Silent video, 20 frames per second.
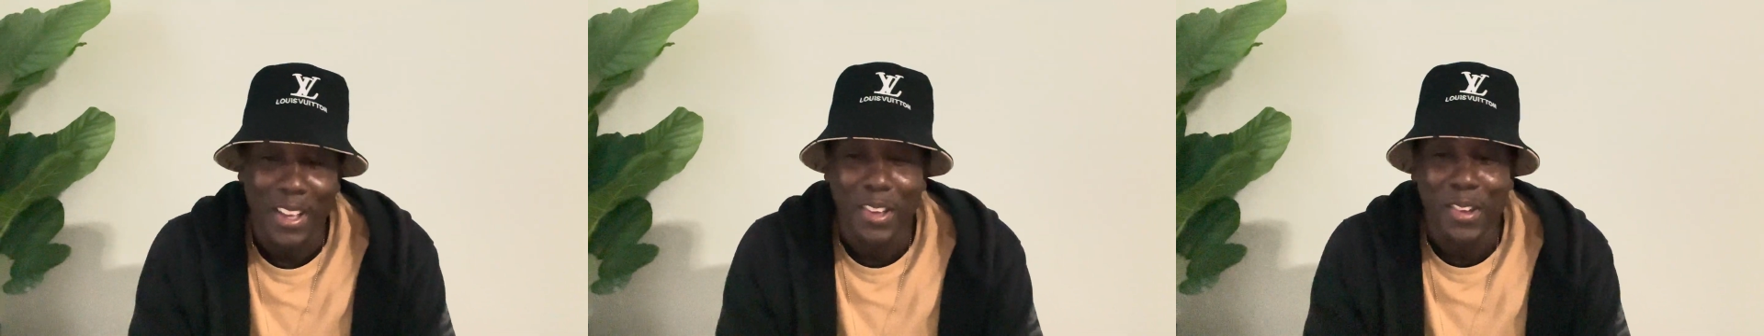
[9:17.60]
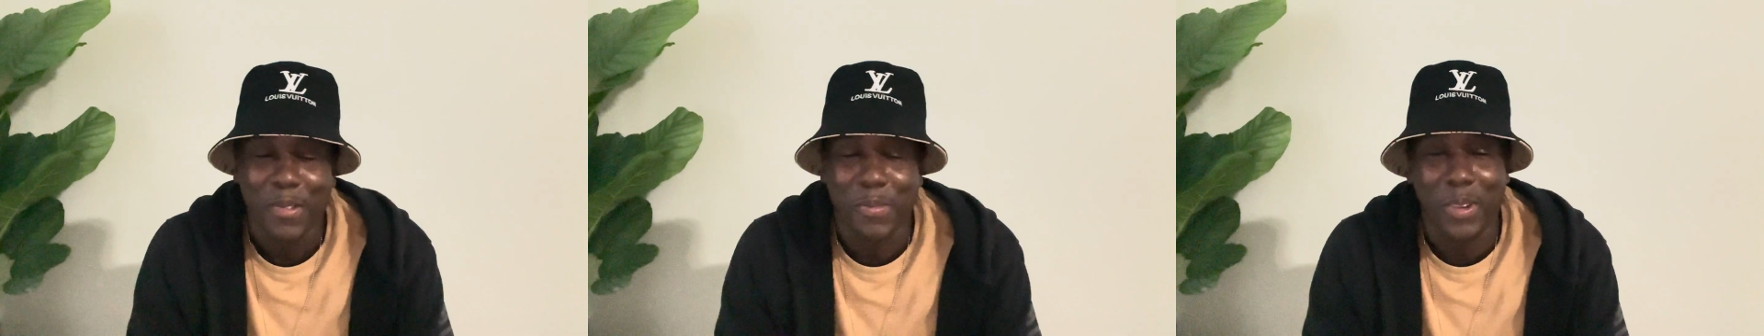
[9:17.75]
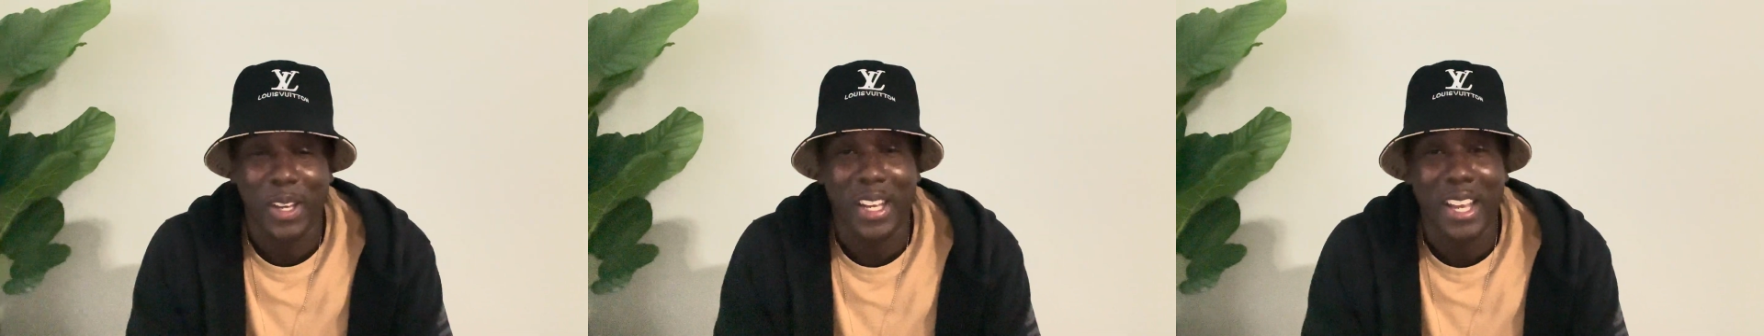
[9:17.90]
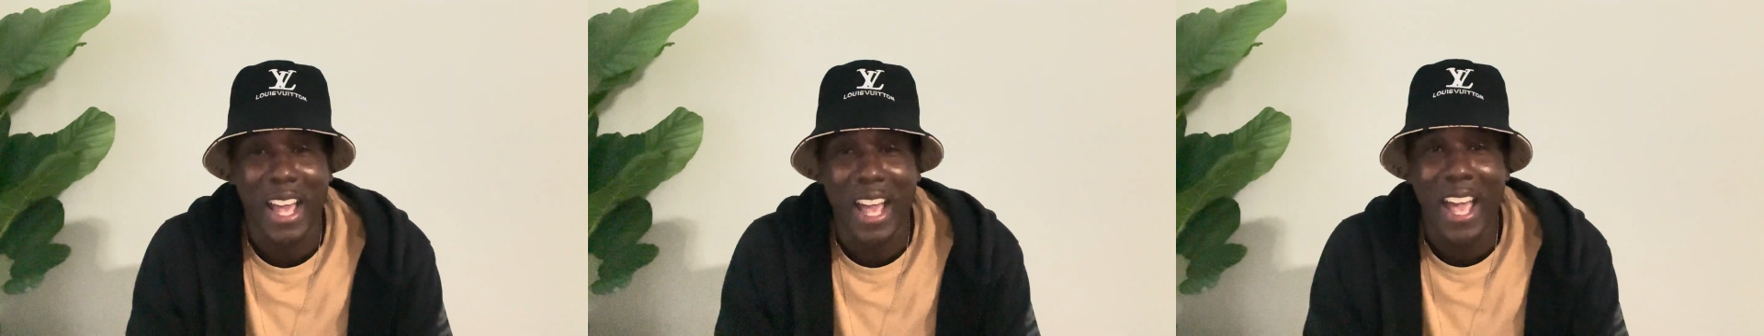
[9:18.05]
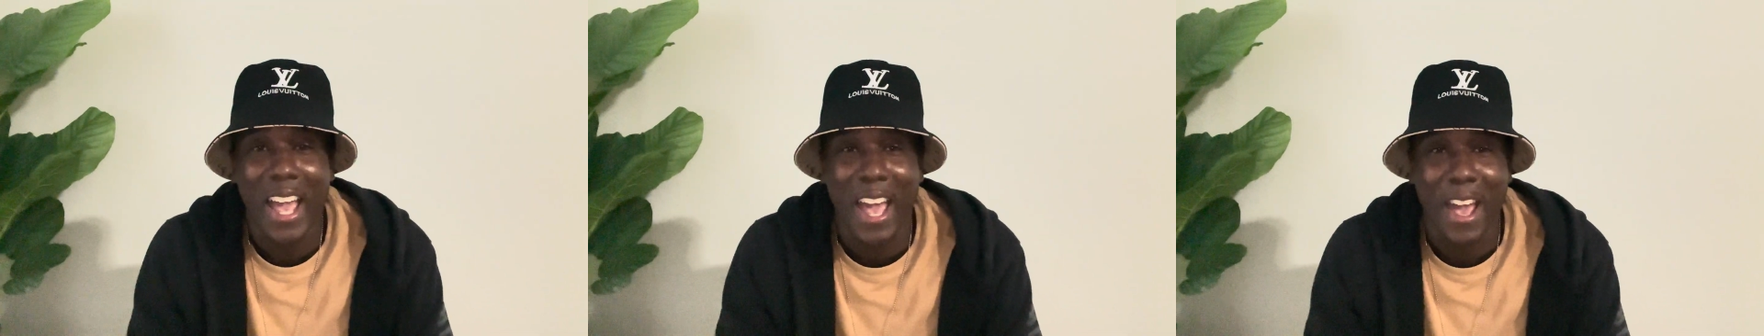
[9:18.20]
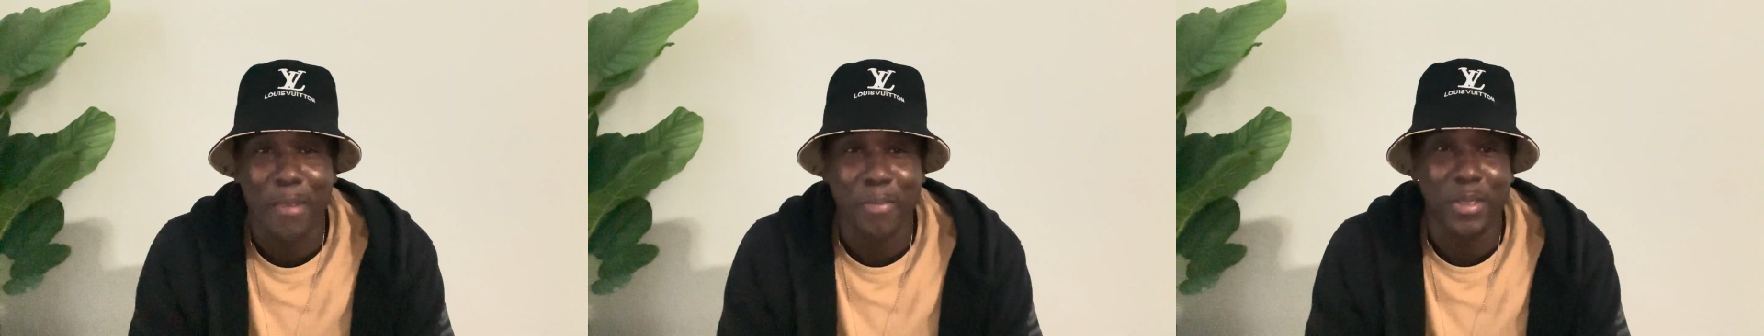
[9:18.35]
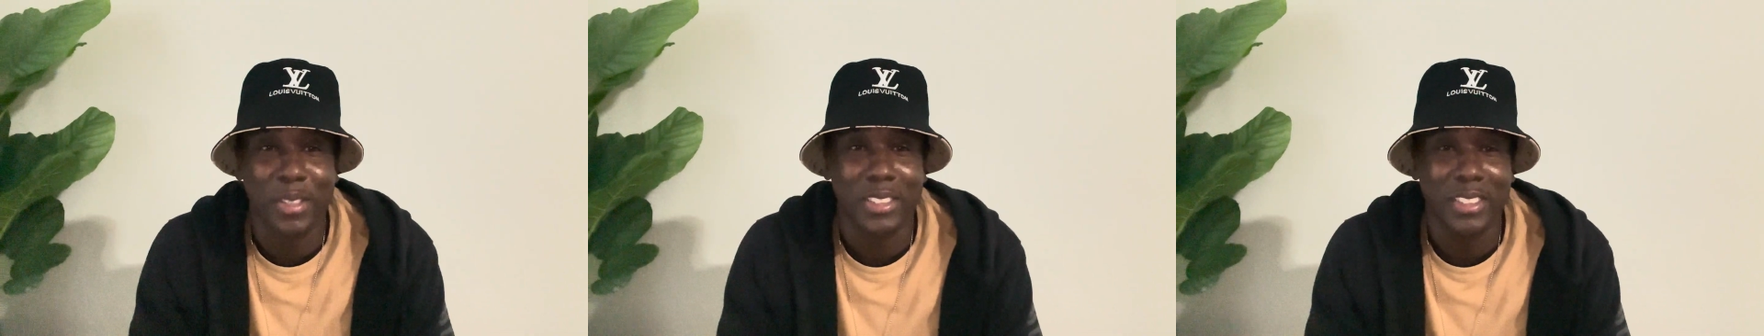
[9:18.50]
when that
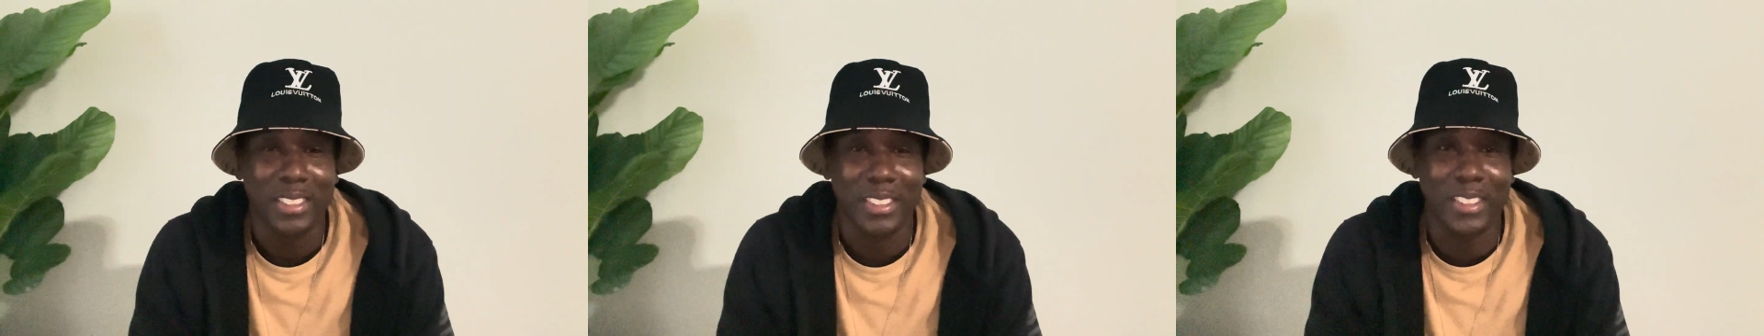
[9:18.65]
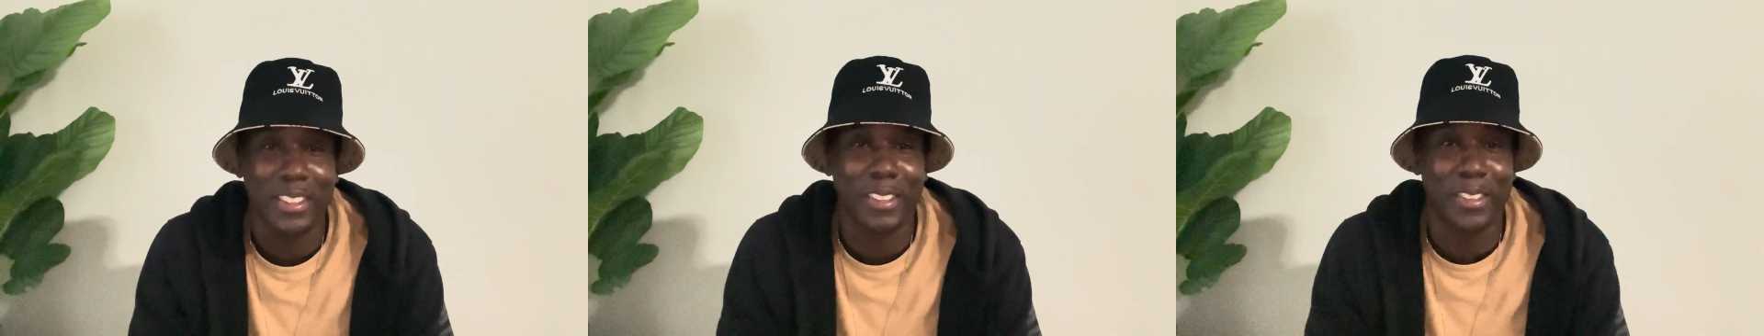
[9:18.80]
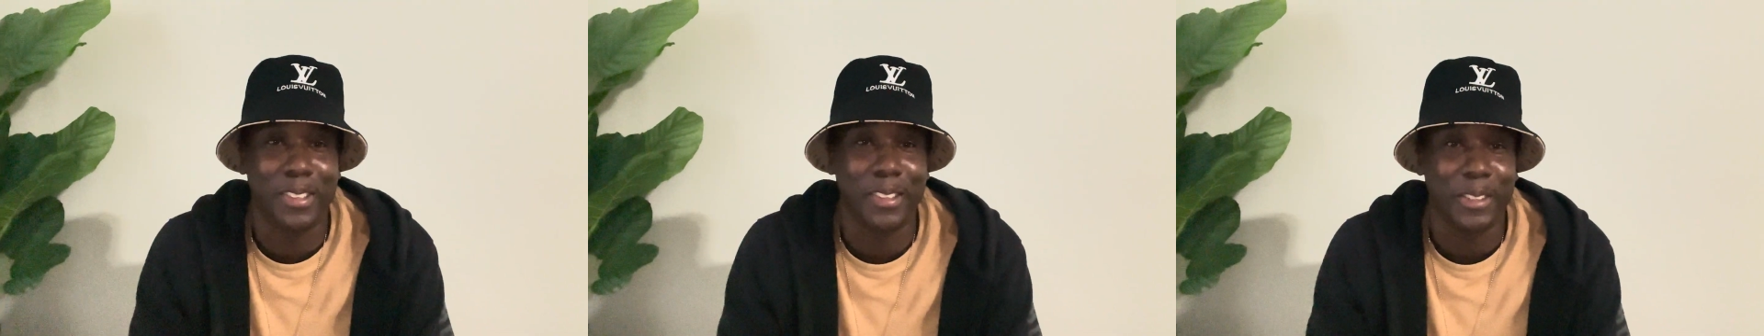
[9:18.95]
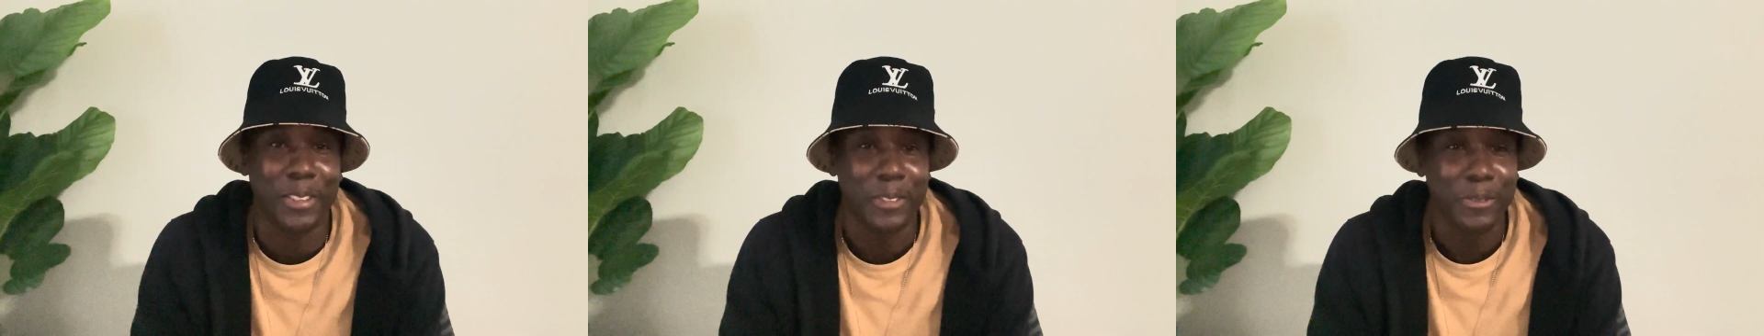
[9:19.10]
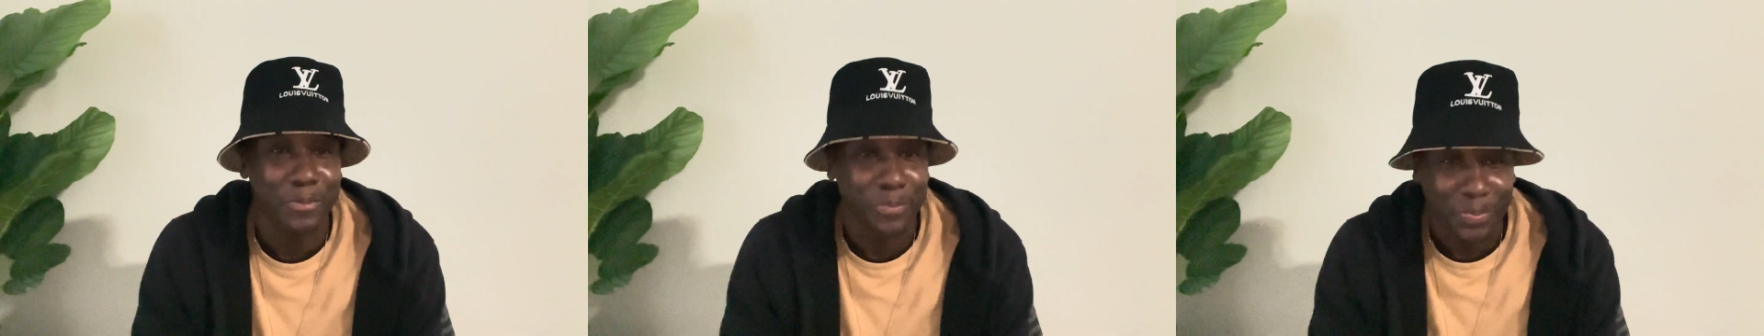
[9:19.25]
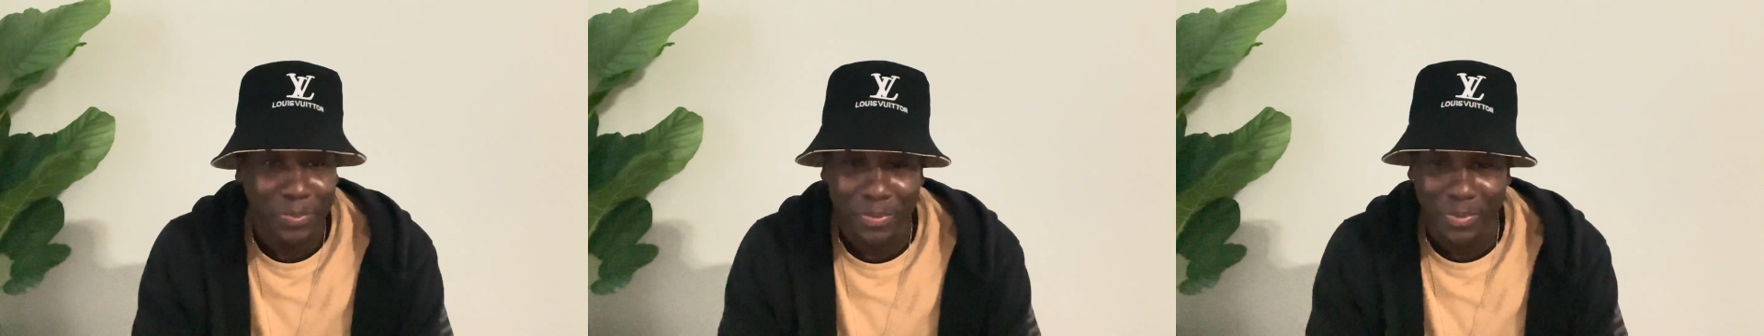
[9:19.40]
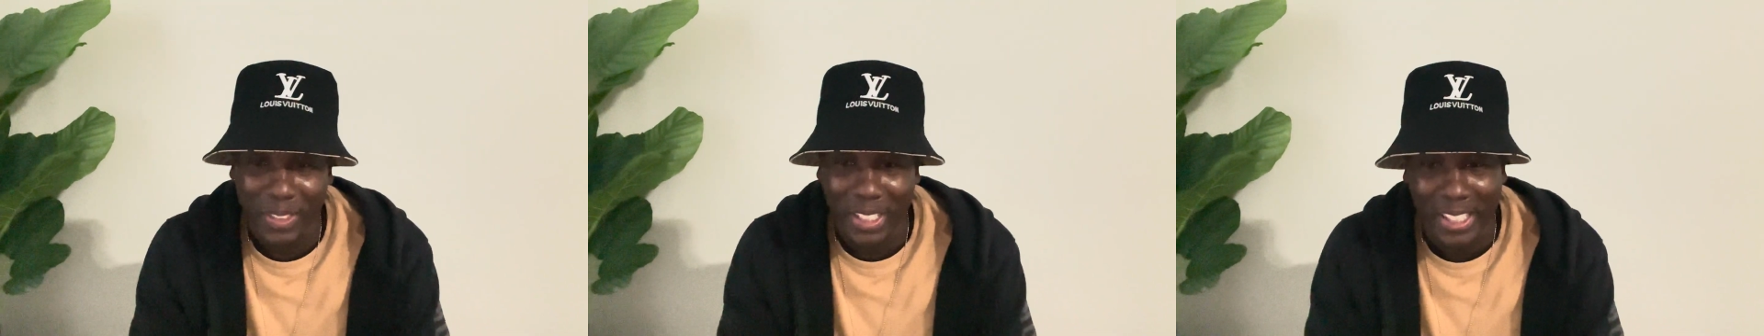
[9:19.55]
happens,
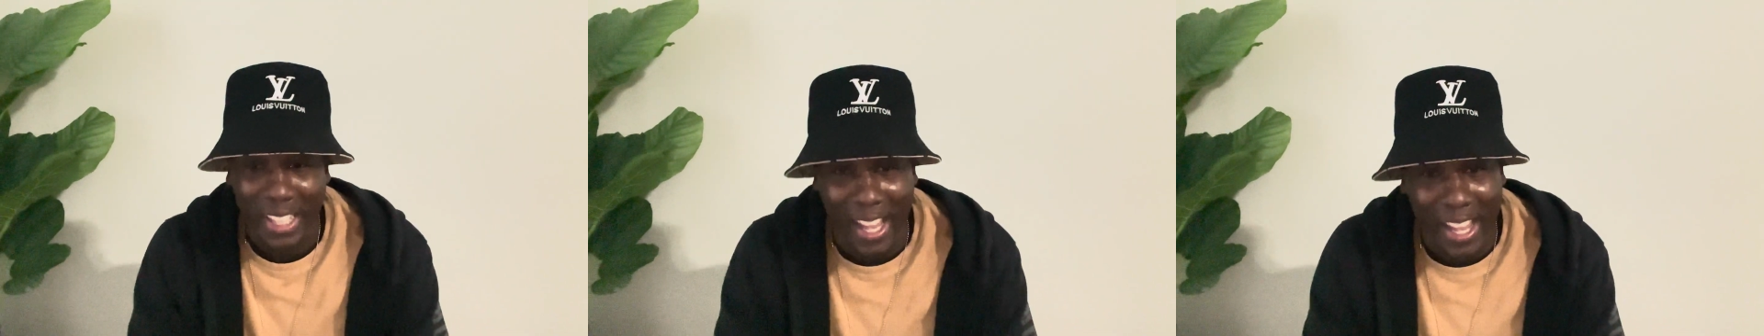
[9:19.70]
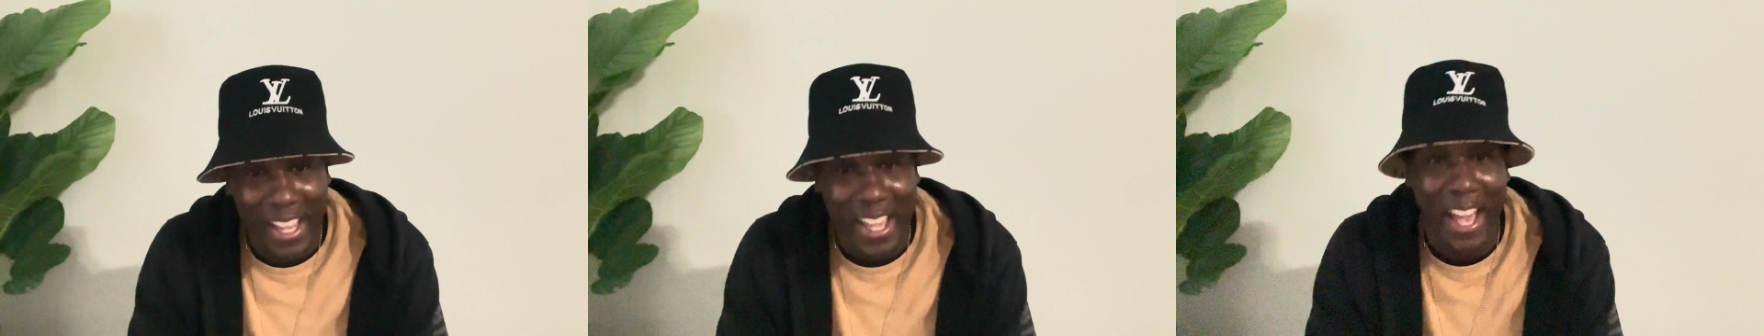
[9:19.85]
they